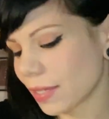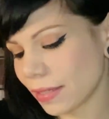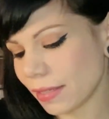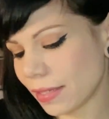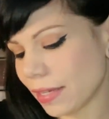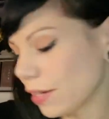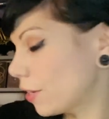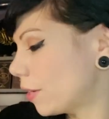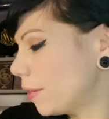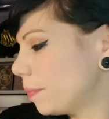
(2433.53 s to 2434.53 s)
It's
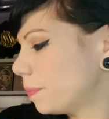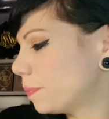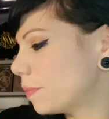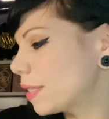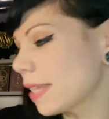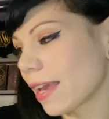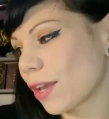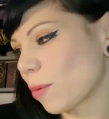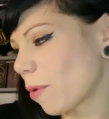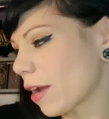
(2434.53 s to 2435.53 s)
here. Say
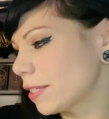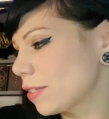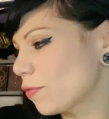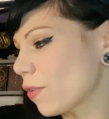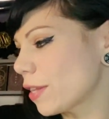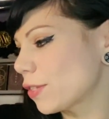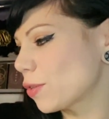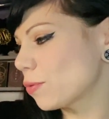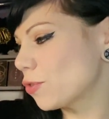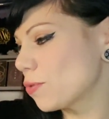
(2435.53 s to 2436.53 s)
goodbye to friends
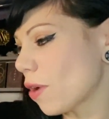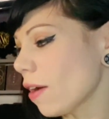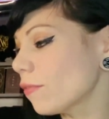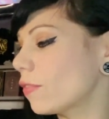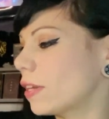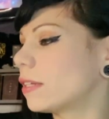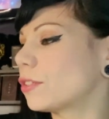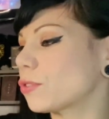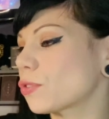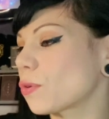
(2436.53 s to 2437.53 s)
who do not fit in
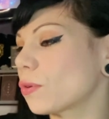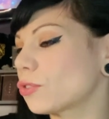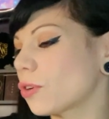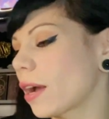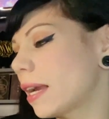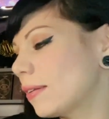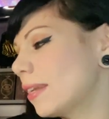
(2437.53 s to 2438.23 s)
your soul tribe.